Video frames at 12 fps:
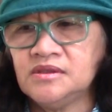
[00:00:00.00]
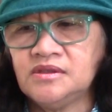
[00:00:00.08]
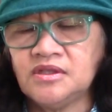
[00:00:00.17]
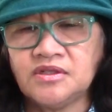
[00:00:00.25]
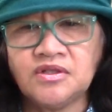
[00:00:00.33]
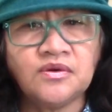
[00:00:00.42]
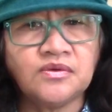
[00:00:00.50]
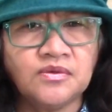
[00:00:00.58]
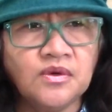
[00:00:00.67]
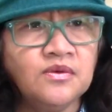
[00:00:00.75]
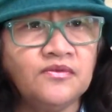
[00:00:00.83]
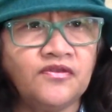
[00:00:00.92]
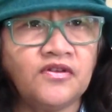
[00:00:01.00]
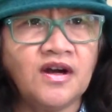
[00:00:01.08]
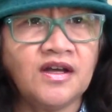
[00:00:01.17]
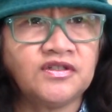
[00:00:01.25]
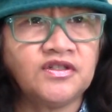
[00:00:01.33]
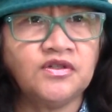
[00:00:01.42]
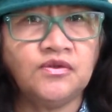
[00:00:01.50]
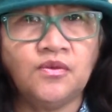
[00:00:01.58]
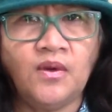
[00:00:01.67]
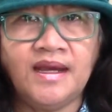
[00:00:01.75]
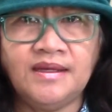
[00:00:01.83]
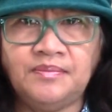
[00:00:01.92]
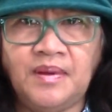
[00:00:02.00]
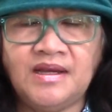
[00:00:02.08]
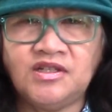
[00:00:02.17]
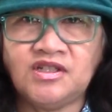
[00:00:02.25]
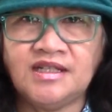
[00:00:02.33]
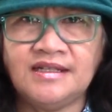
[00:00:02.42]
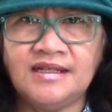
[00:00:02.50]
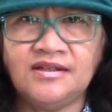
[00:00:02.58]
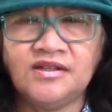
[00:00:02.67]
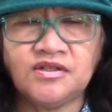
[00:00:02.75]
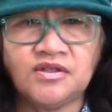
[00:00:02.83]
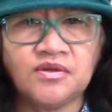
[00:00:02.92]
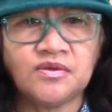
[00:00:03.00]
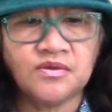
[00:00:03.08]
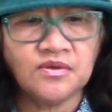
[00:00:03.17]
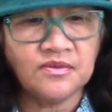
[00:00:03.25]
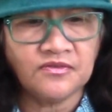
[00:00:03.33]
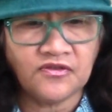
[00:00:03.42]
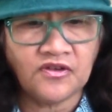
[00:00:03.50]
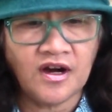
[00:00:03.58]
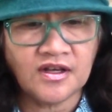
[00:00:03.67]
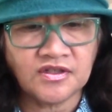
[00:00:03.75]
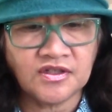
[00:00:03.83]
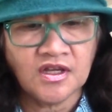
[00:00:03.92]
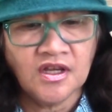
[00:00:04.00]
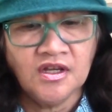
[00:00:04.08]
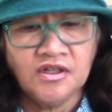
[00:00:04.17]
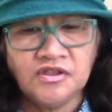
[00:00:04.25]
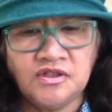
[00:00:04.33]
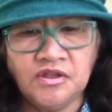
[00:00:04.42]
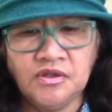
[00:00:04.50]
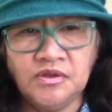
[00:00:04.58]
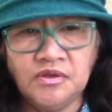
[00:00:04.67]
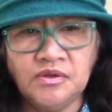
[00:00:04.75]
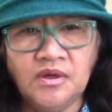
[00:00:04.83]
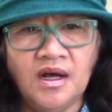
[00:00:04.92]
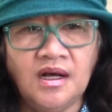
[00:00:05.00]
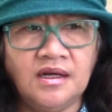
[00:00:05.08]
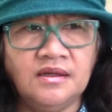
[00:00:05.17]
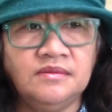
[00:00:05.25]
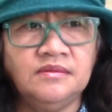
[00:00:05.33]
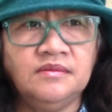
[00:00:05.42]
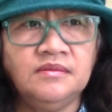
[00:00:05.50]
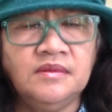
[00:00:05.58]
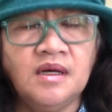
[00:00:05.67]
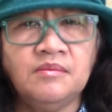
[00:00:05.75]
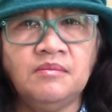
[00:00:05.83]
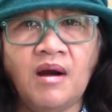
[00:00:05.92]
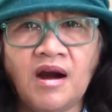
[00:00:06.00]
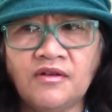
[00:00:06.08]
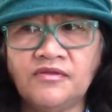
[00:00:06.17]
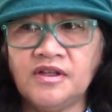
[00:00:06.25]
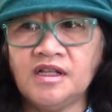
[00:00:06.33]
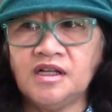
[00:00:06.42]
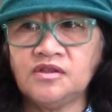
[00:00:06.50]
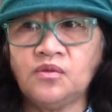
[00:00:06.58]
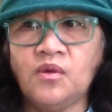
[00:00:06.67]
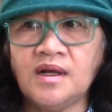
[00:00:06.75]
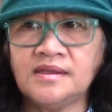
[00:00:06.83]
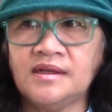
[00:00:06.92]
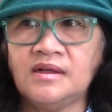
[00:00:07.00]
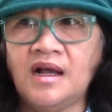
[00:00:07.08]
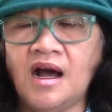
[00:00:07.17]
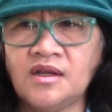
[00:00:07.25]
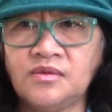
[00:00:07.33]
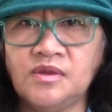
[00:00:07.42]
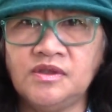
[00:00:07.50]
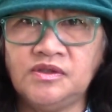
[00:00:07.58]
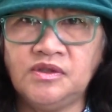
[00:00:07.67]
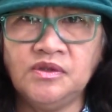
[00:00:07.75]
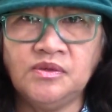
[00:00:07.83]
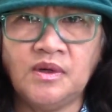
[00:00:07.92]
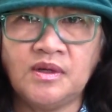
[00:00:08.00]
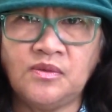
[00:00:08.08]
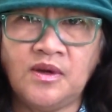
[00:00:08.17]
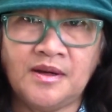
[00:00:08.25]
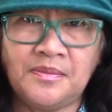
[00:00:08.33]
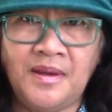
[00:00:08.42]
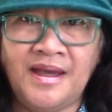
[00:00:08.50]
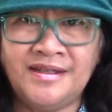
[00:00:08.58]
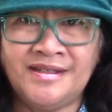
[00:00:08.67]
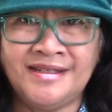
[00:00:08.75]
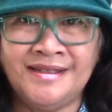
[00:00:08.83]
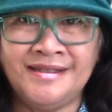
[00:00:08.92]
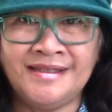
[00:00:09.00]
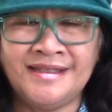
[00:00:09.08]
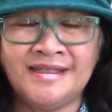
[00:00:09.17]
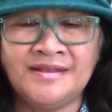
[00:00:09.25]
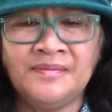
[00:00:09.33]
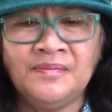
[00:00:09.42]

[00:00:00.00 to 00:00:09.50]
there's no room for us to wait patiently. There's no room for us to um, marvel at what God will do when we are patient.